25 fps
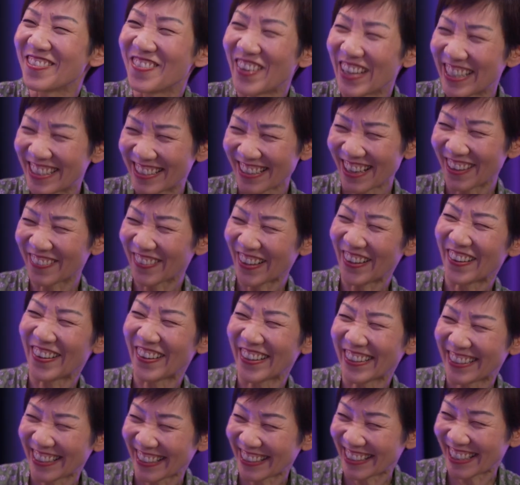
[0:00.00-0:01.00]
myself
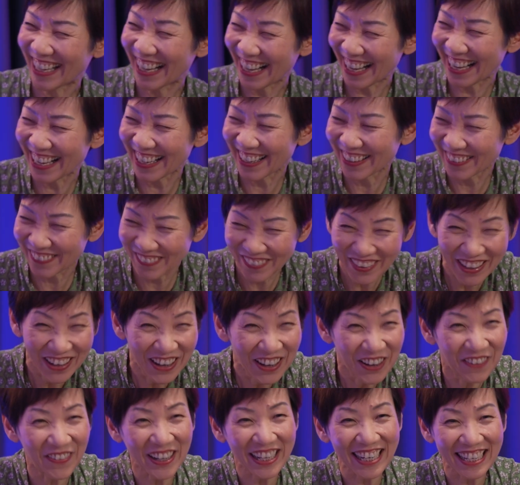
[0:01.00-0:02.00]
all the time.
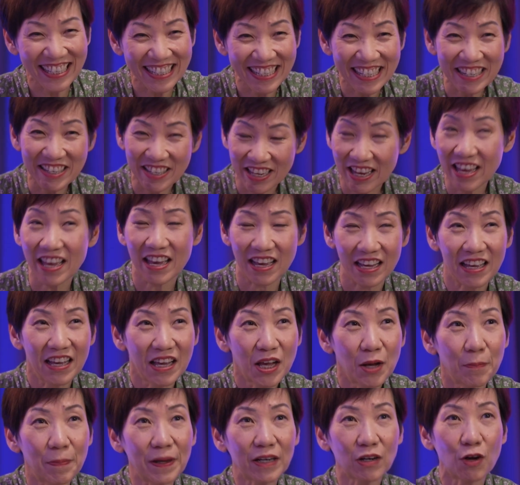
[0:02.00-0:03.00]
What does it take?
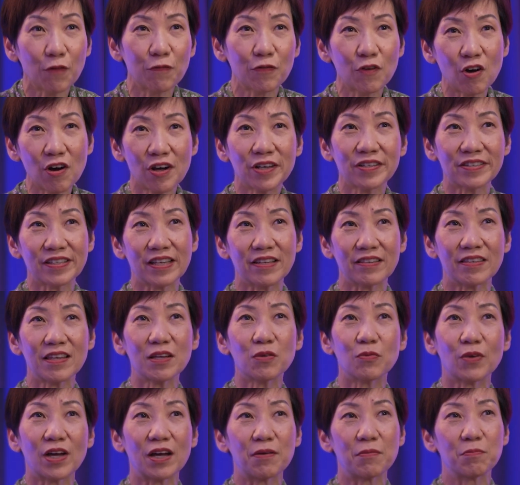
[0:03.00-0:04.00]
But of course, I
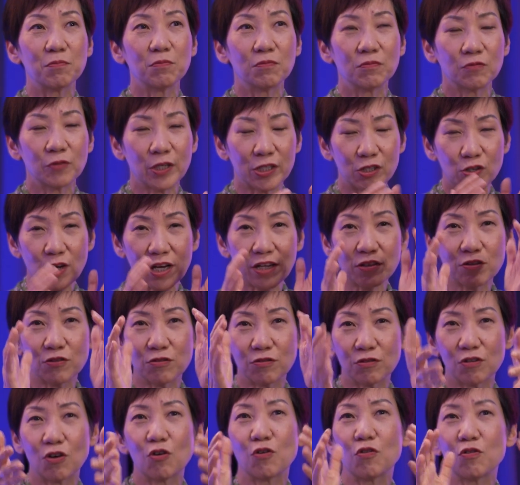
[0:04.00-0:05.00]
think we're trying to
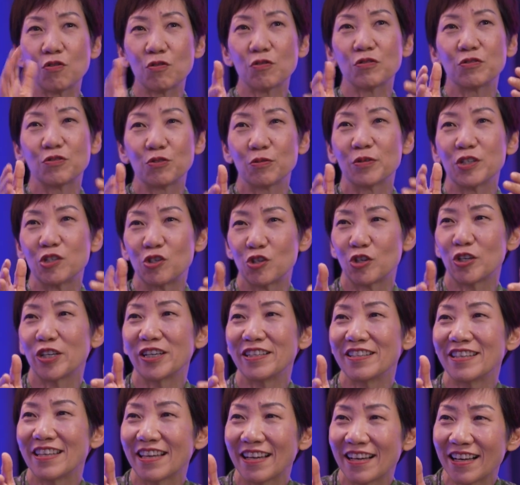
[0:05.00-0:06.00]
go to a
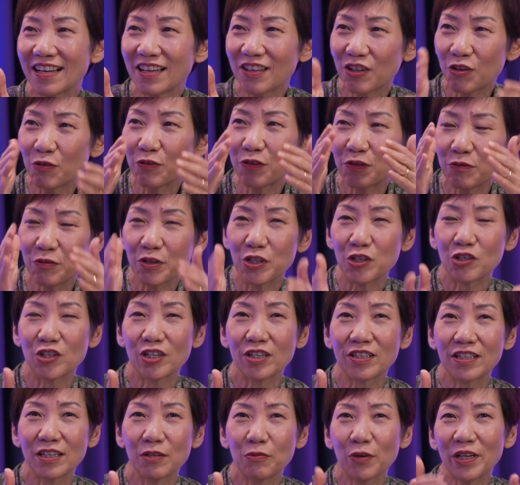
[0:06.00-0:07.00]
journey, go through a
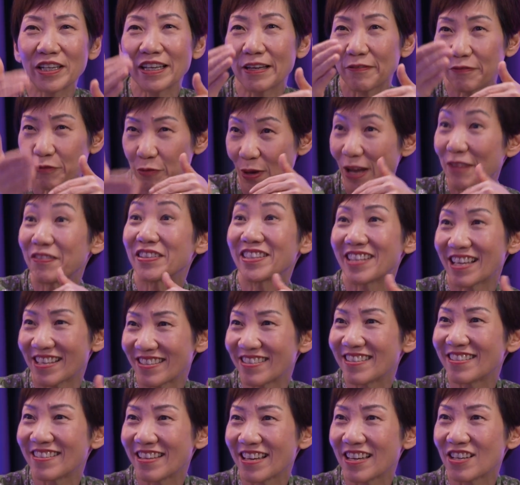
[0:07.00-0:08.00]
journey. We have a
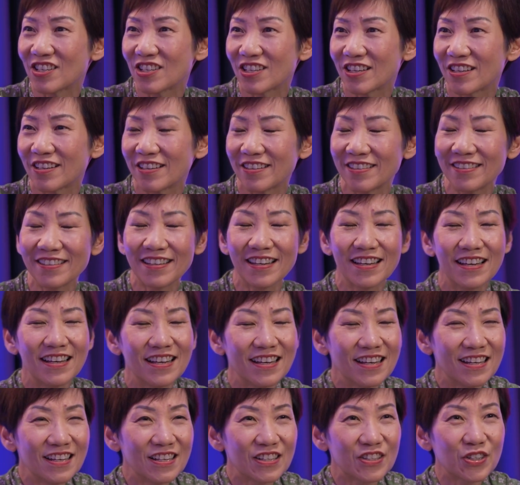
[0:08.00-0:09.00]
destination.
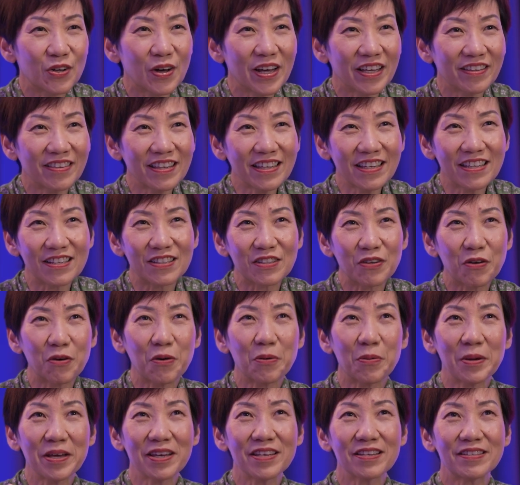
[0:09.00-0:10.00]
So I think it's
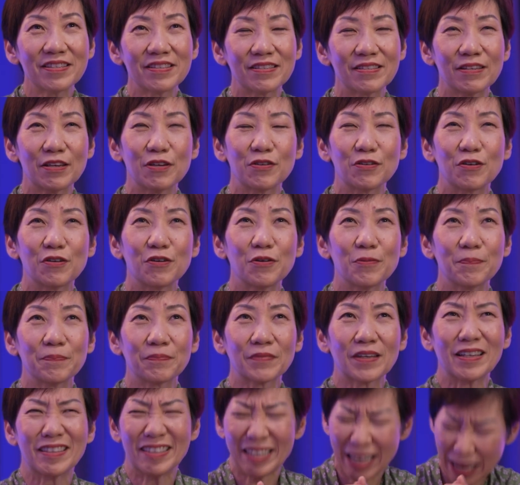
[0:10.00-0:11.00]
always,
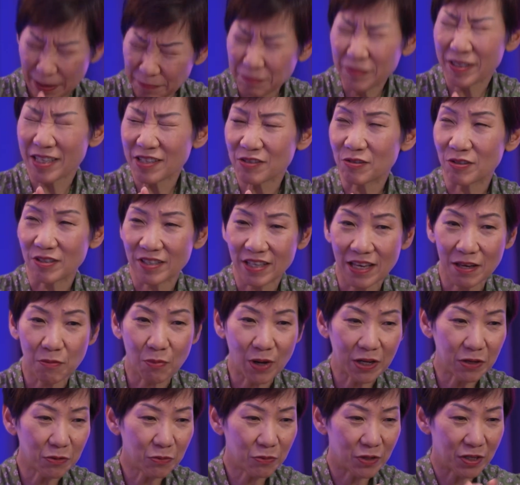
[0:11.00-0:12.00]
tempting to say,
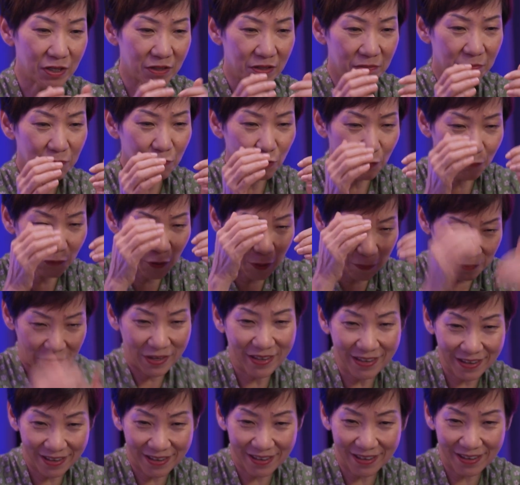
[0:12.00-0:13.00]
why don't we move from
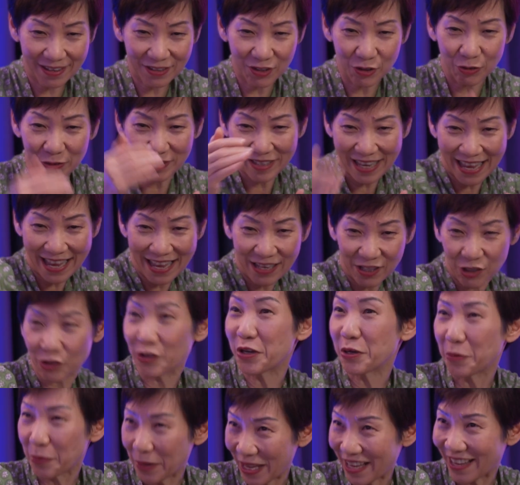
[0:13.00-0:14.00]
here to there
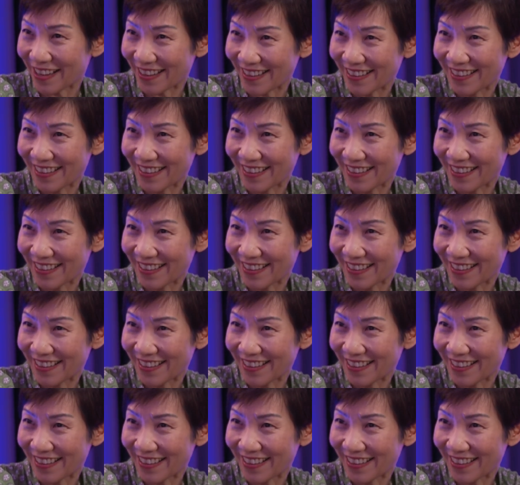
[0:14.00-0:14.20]
straight away?